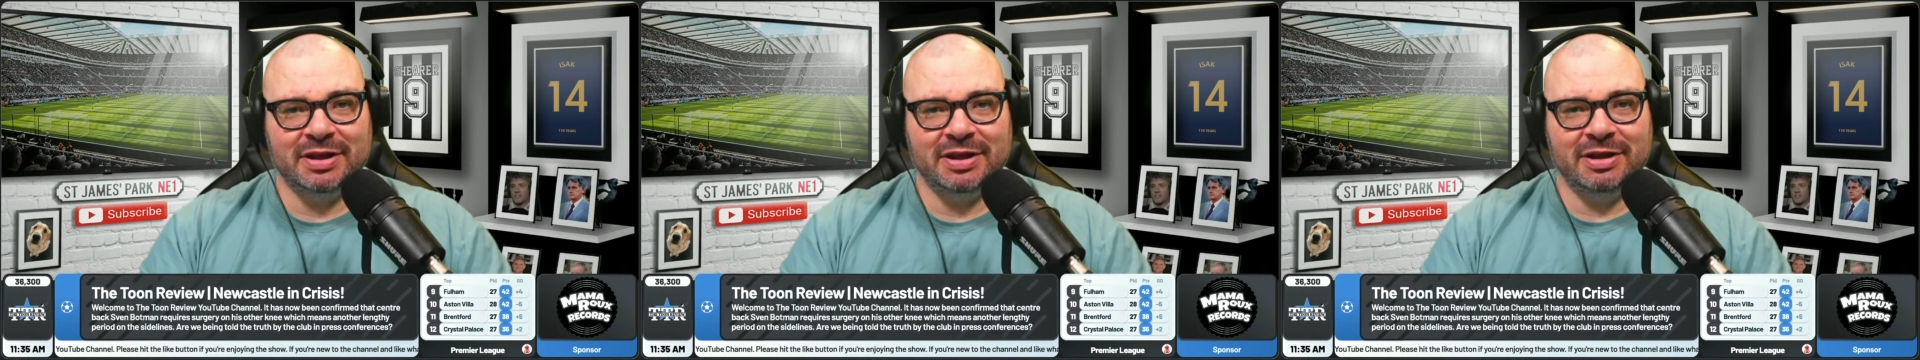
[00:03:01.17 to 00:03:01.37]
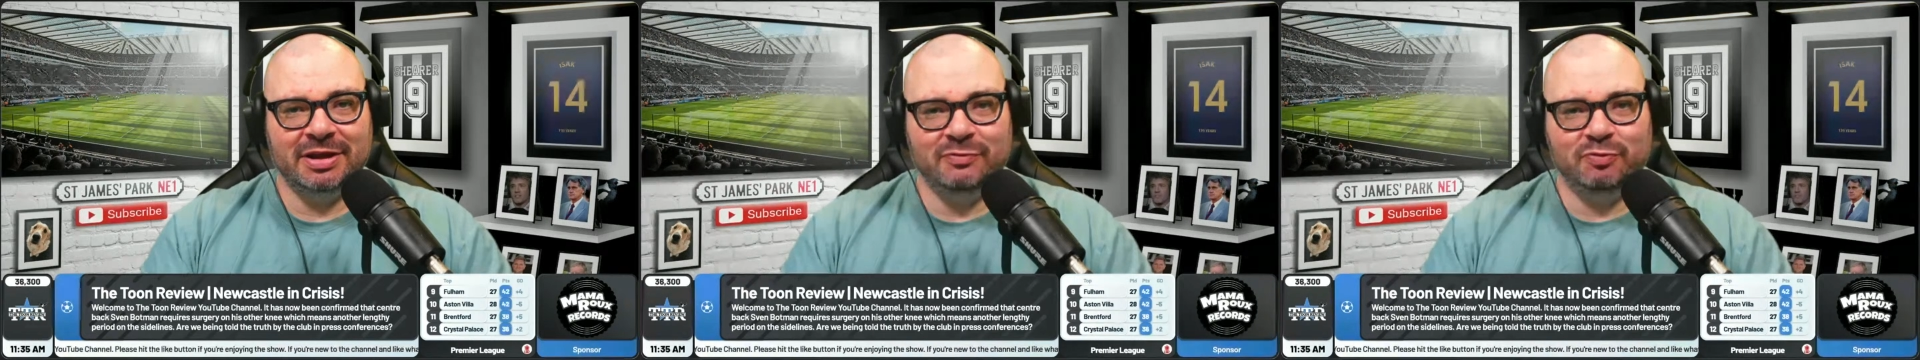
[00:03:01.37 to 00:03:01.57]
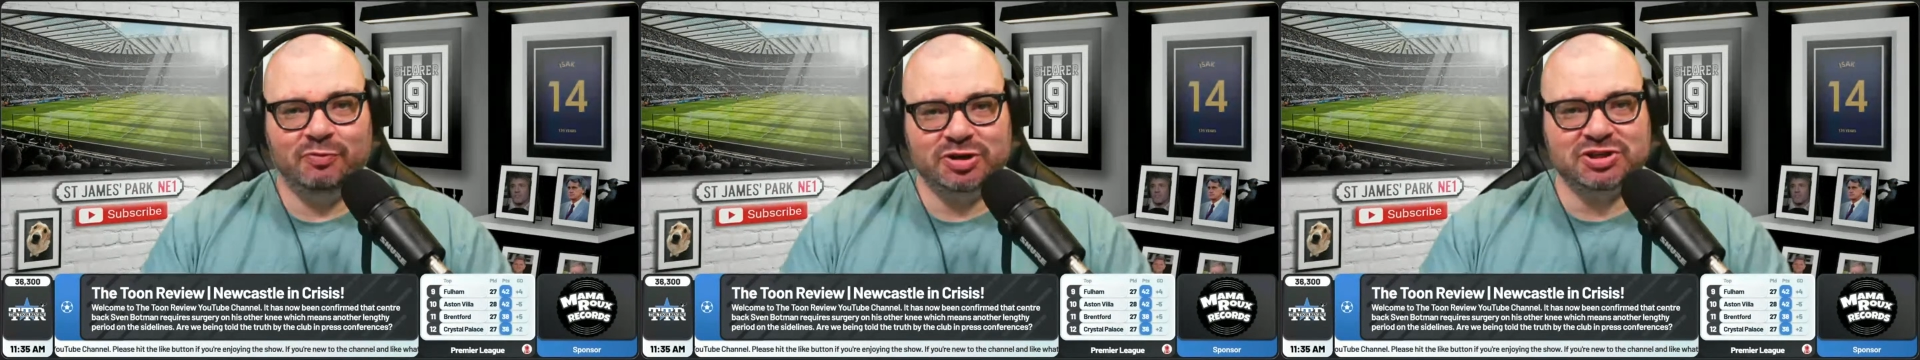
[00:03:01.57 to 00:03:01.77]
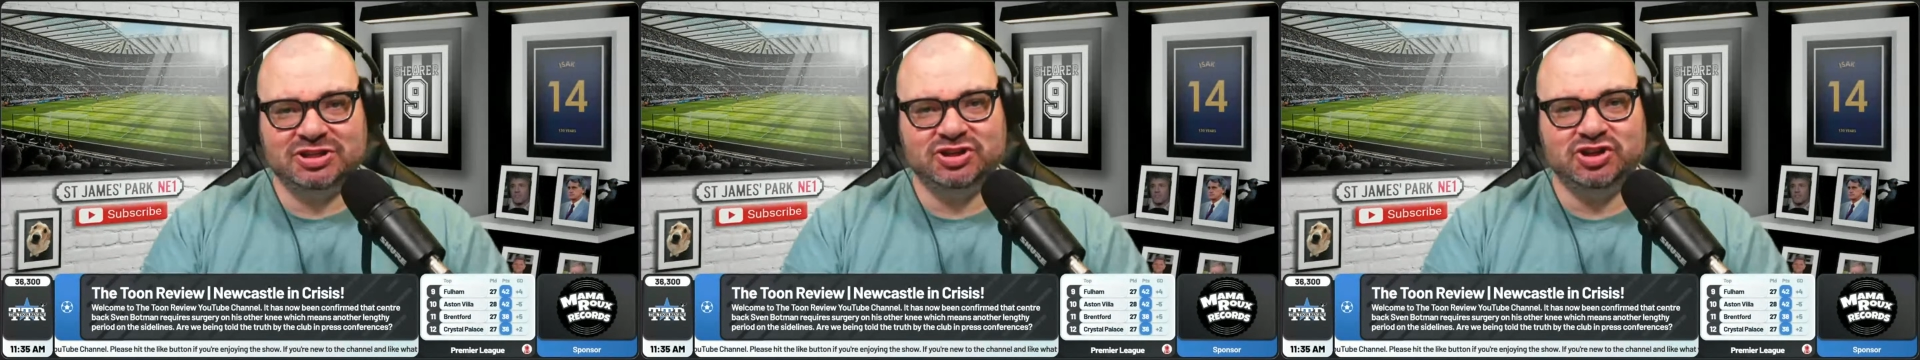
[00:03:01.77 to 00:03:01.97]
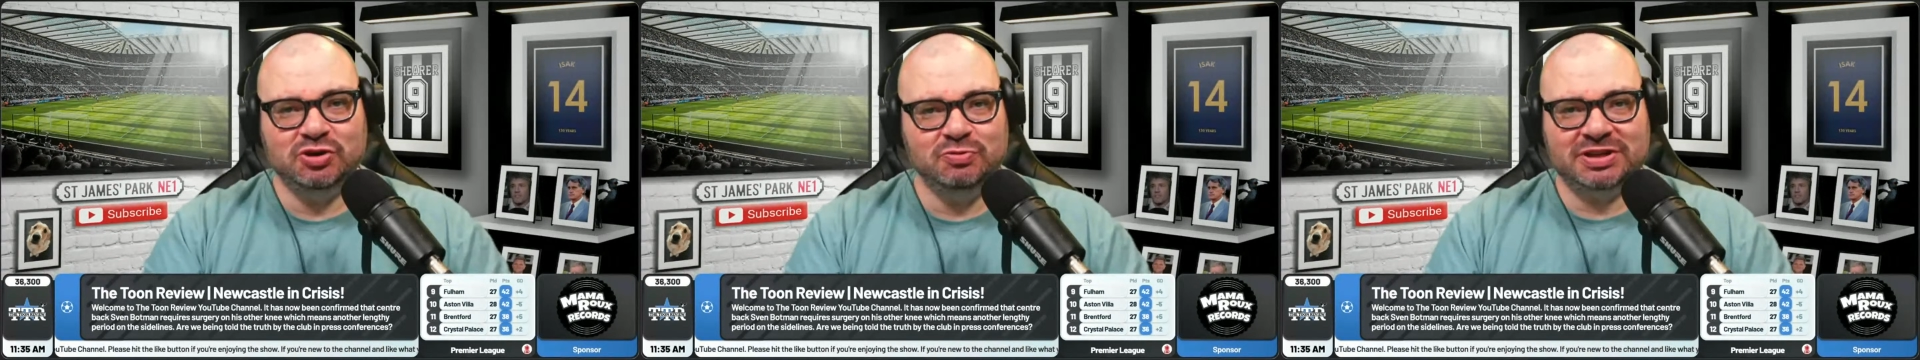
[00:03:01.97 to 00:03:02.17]
was
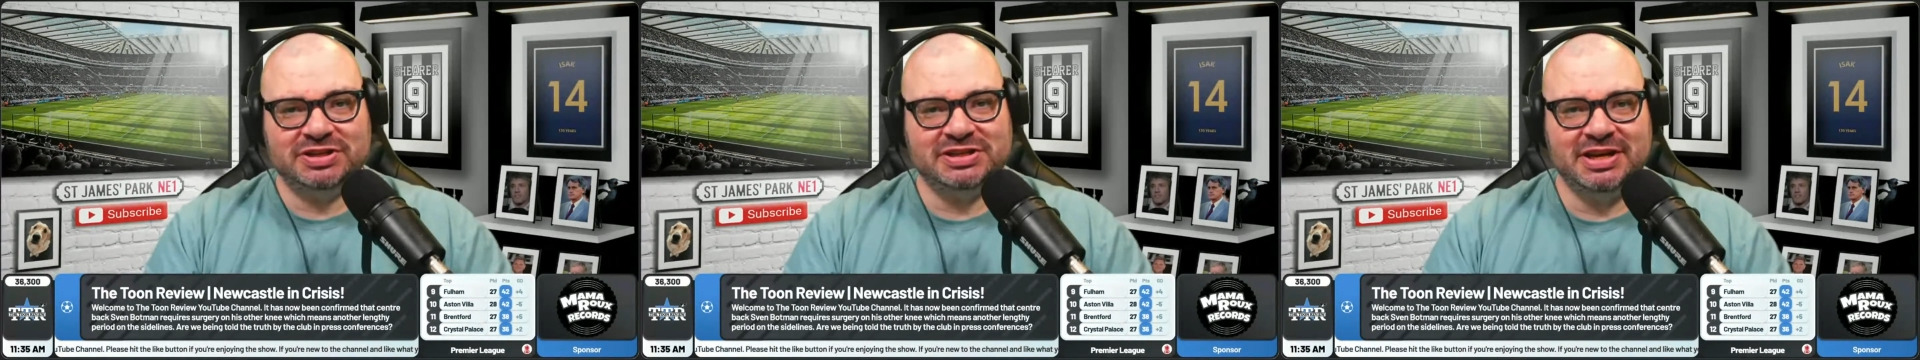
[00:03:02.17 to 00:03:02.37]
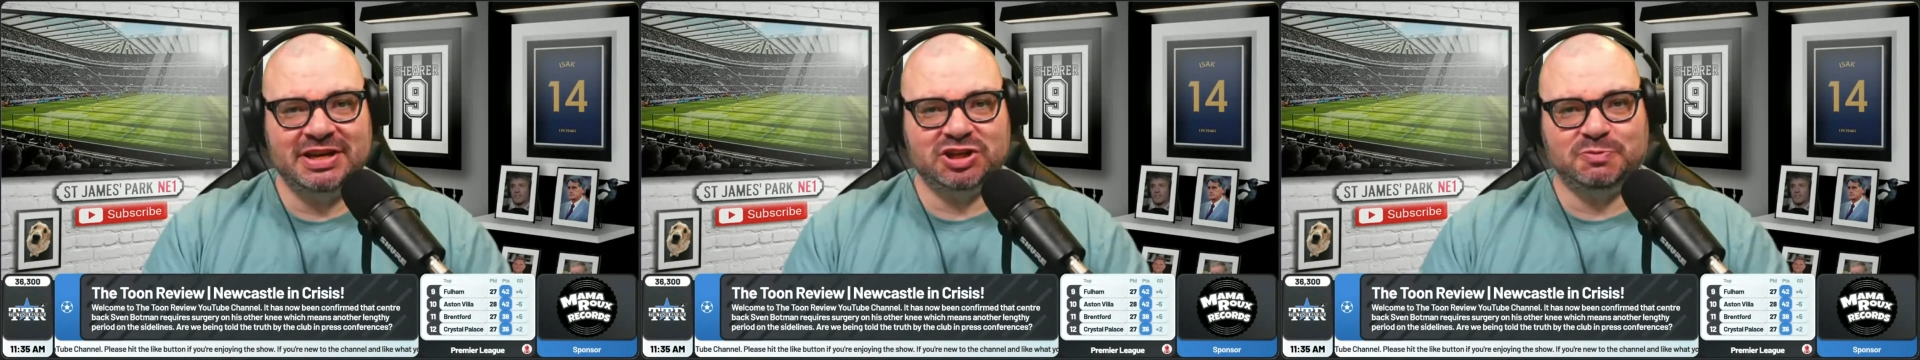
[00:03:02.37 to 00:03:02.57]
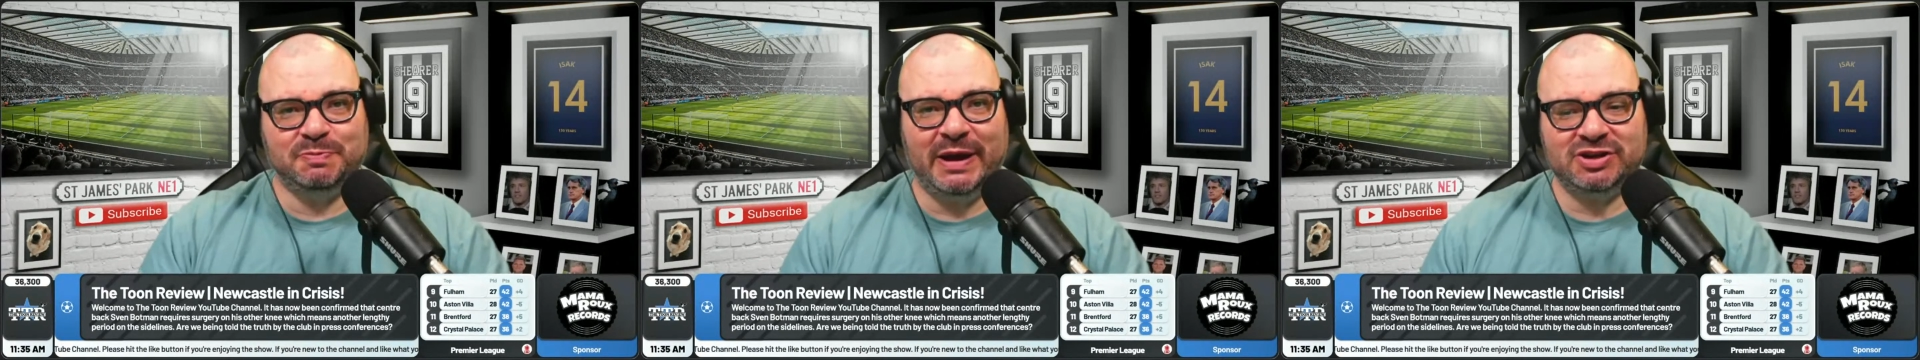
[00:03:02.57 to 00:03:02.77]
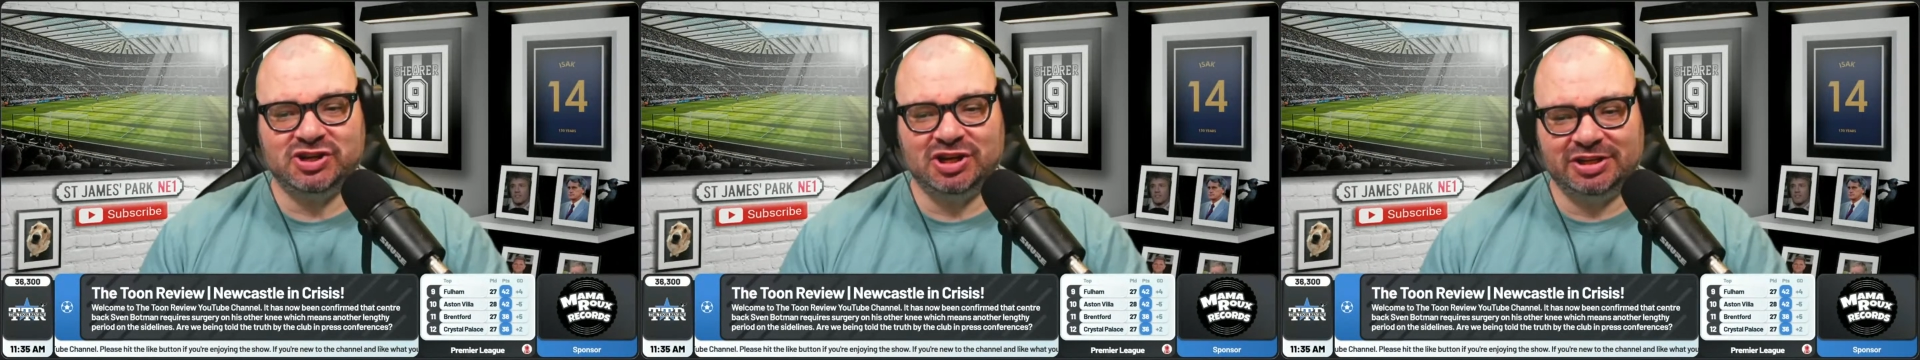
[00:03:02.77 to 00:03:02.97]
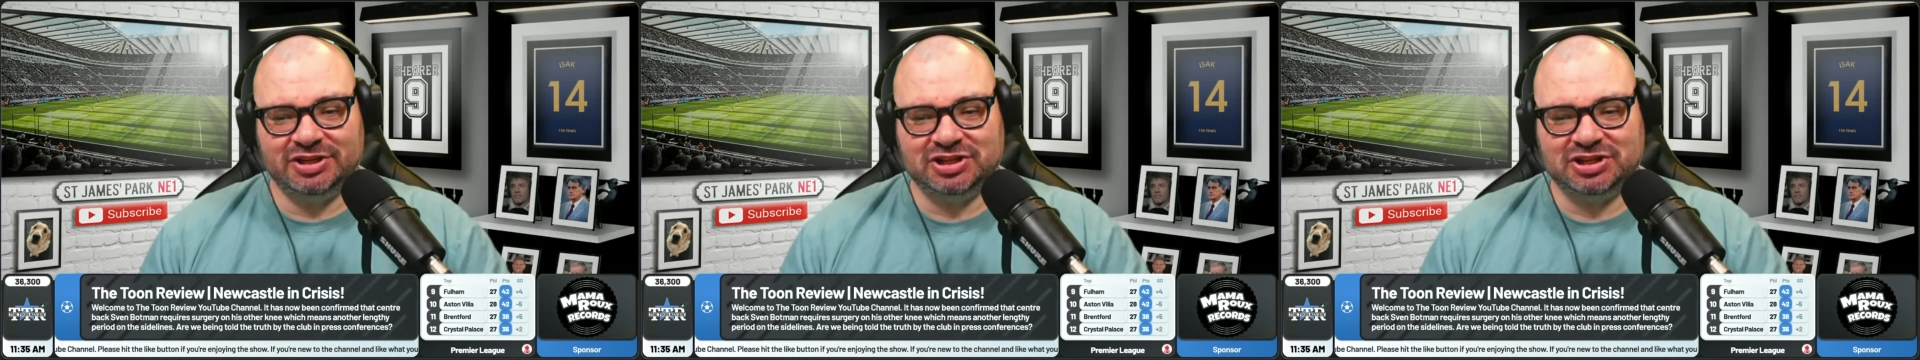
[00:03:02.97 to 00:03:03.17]
due to see a
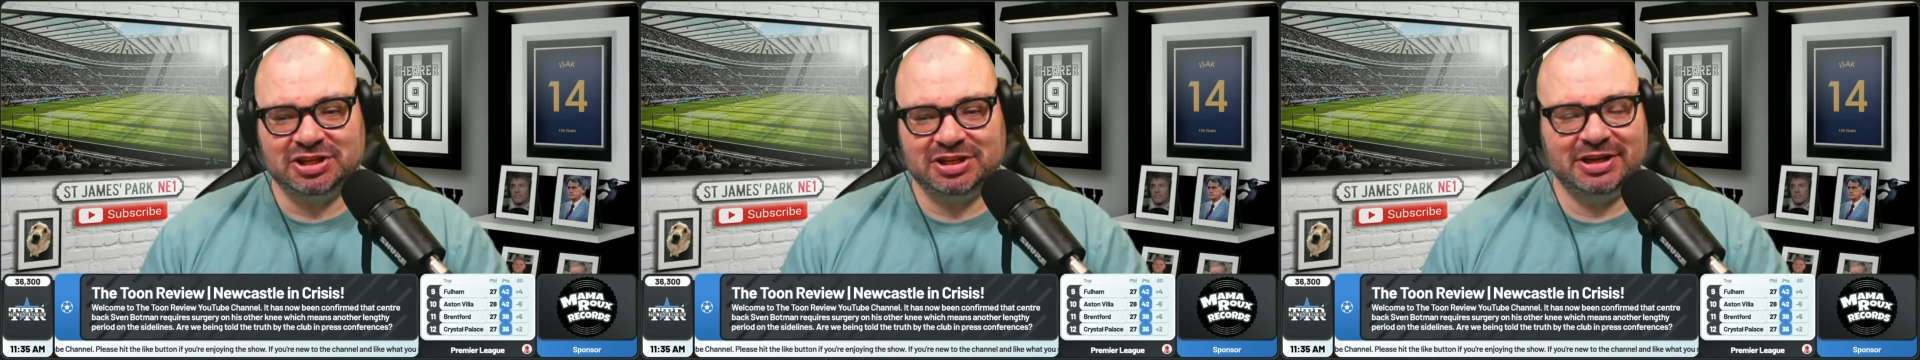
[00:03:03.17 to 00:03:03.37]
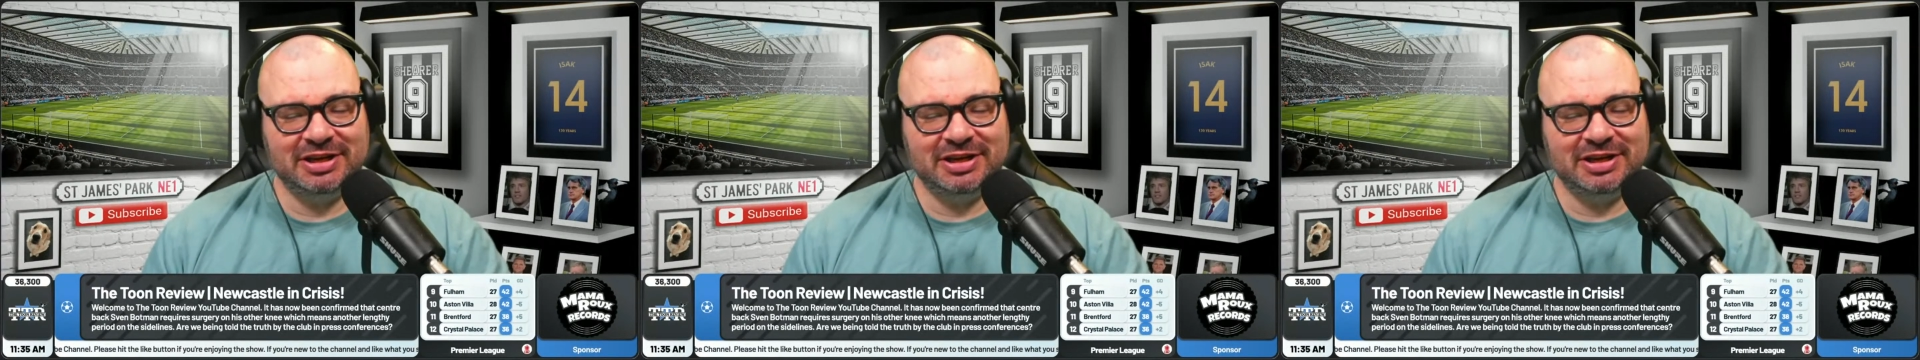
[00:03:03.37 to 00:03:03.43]
specialist